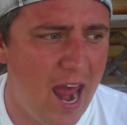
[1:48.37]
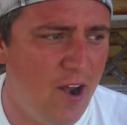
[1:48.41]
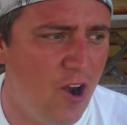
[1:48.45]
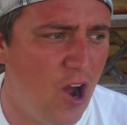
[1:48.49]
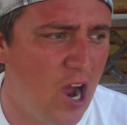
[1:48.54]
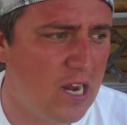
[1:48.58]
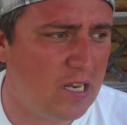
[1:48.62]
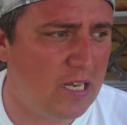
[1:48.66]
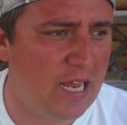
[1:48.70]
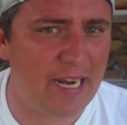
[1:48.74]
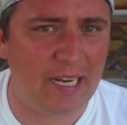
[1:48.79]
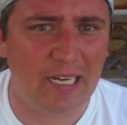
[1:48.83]
And
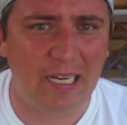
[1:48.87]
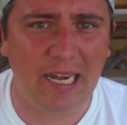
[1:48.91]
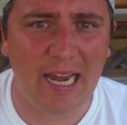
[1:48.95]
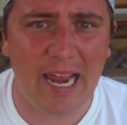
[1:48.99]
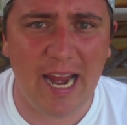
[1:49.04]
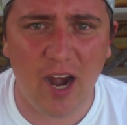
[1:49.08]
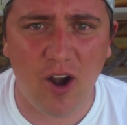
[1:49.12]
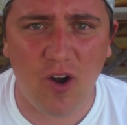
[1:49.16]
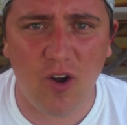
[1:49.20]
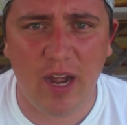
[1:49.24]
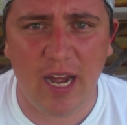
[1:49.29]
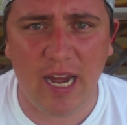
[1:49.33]
not like
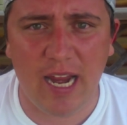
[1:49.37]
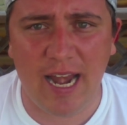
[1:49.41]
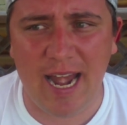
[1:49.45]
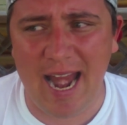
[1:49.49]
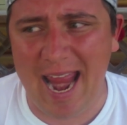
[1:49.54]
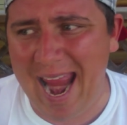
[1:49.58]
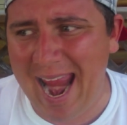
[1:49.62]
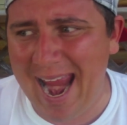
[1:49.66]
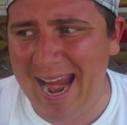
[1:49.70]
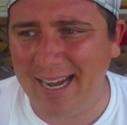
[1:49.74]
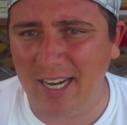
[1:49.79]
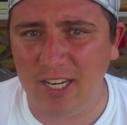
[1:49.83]
Larry
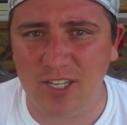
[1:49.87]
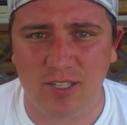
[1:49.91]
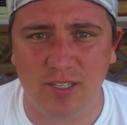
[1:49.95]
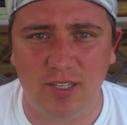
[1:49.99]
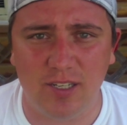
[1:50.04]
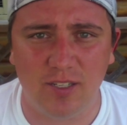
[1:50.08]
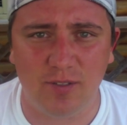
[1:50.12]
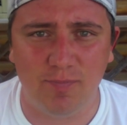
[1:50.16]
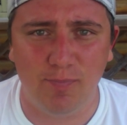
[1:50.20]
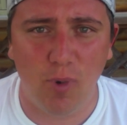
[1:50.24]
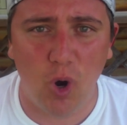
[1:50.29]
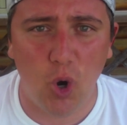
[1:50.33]
and
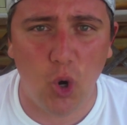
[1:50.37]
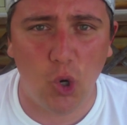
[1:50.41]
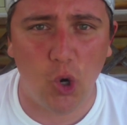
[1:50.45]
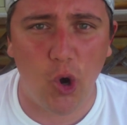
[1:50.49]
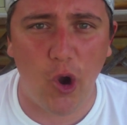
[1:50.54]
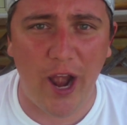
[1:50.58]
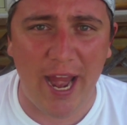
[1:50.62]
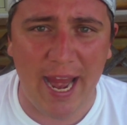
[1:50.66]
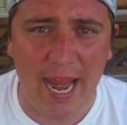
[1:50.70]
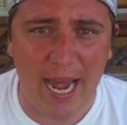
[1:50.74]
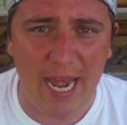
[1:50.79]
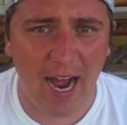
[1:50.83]
Angus's
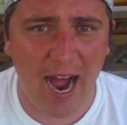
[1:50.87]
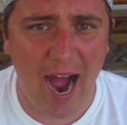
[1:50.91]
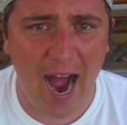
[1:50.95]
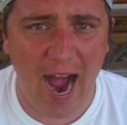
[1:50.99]
Motor Inn.